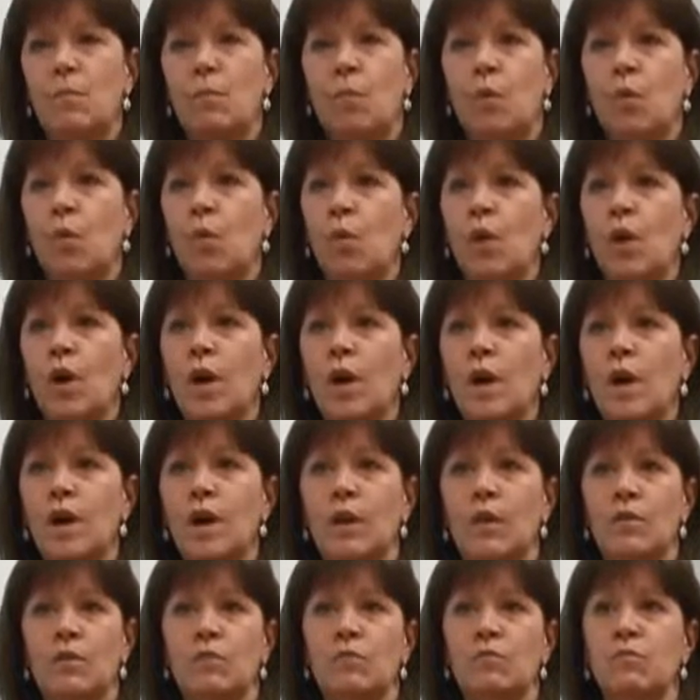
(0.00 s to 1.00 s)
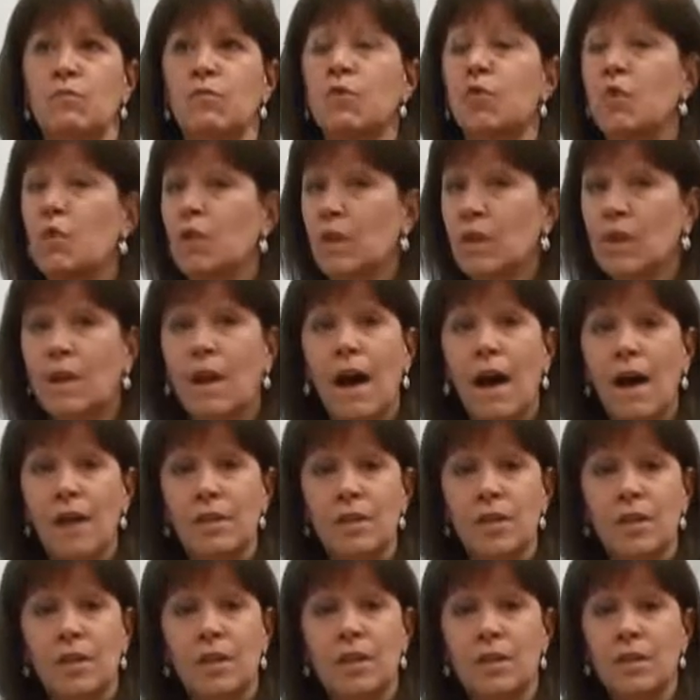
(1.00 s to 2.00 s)
or
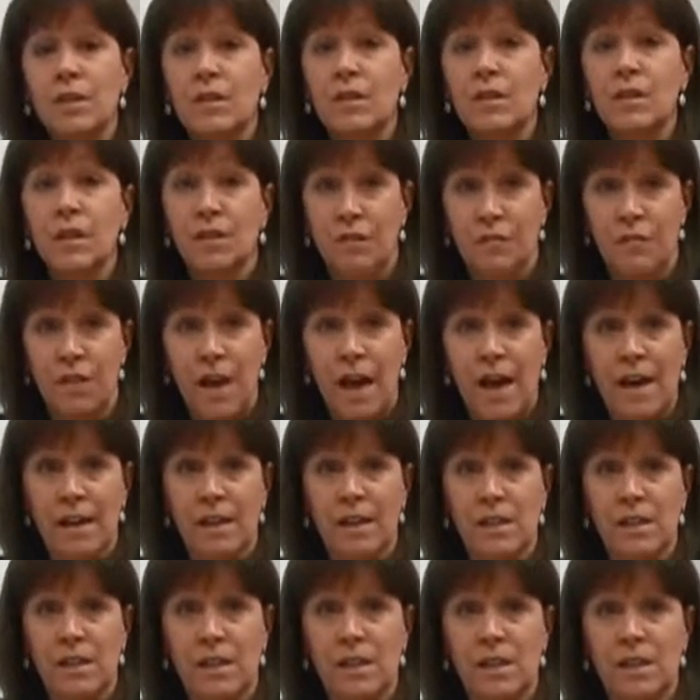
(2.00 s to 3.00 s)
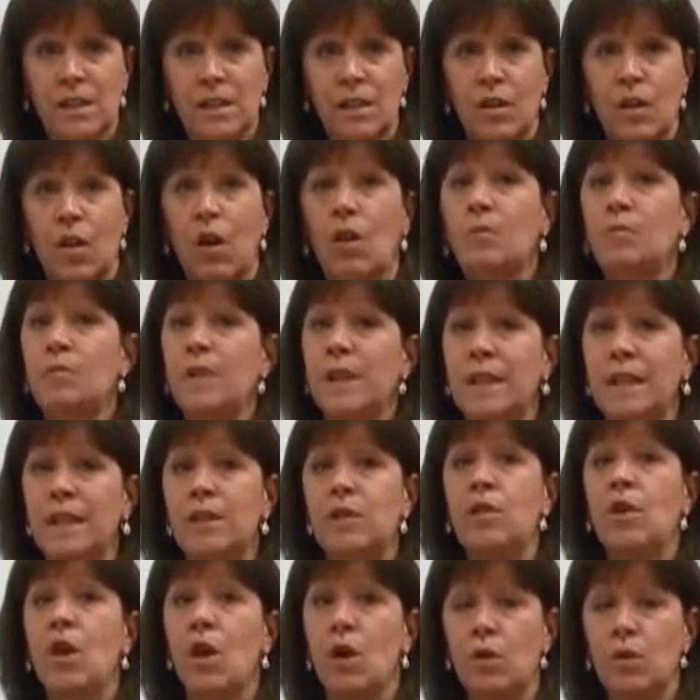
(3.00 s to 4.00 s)
neurological effects are
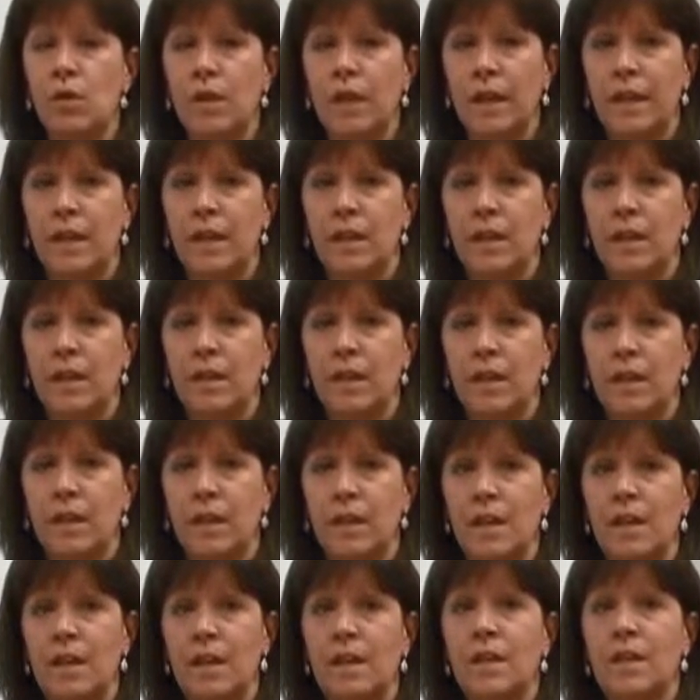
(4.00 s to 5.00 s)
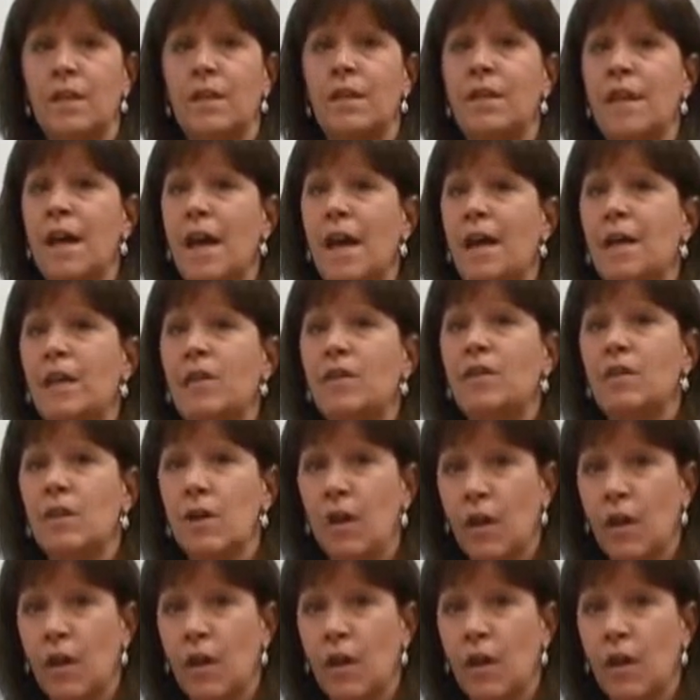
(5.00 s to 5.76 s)
being noted, then